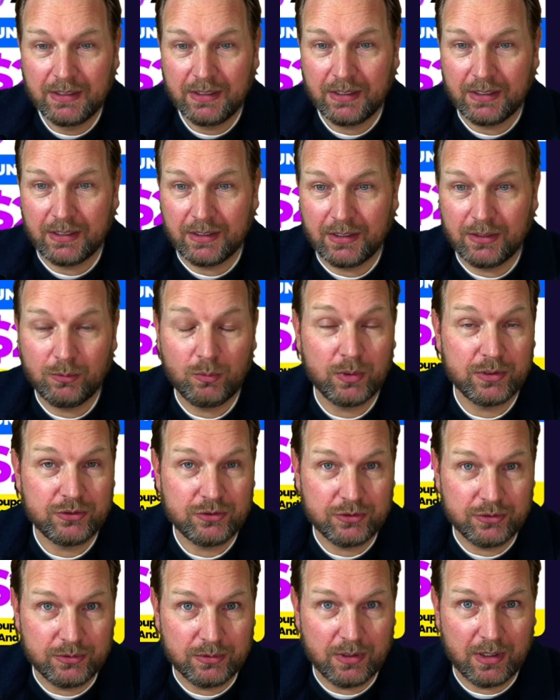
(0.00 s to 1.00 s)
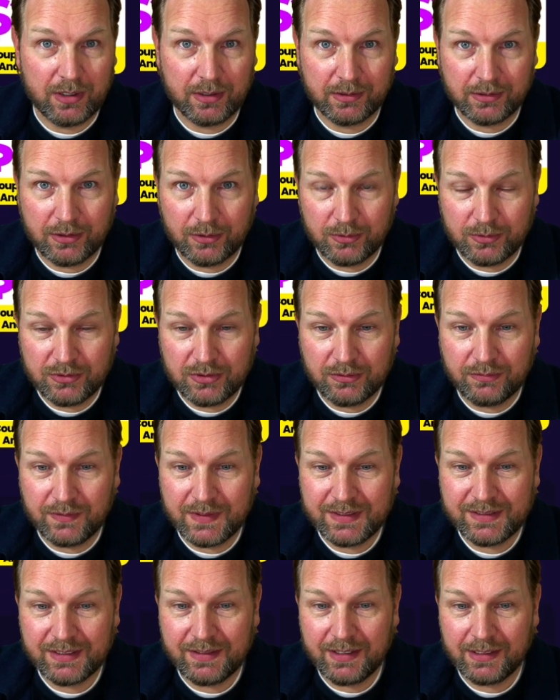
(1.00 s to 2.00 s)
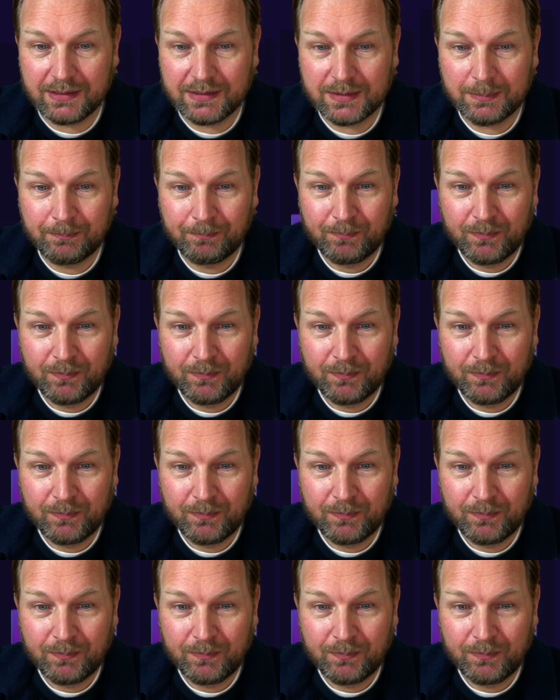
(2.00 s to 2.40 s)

once you are going to visit it.